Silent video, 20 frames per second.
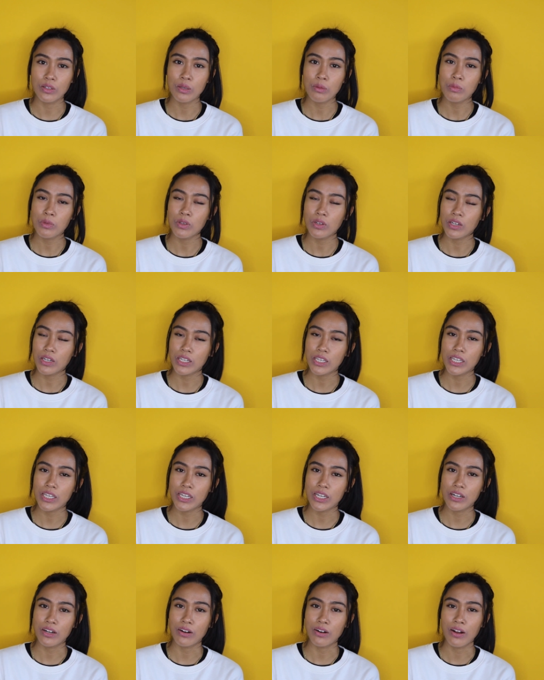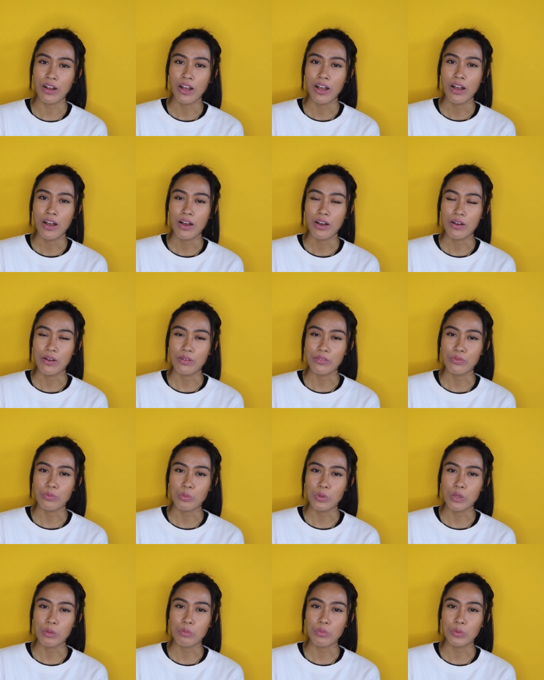community here of
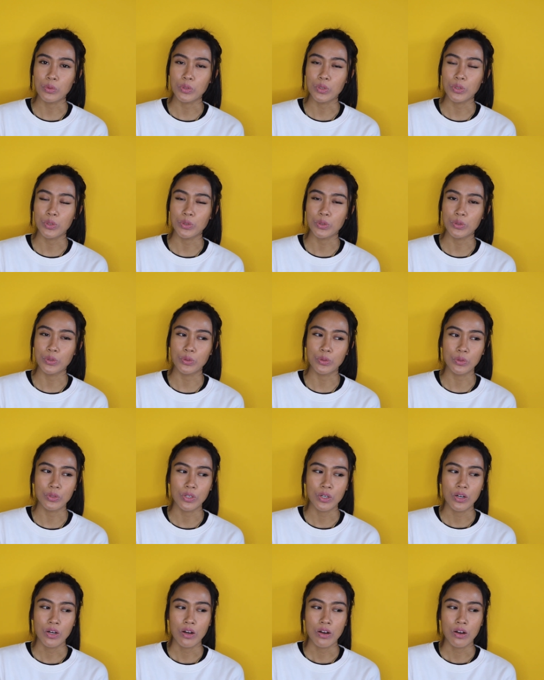people who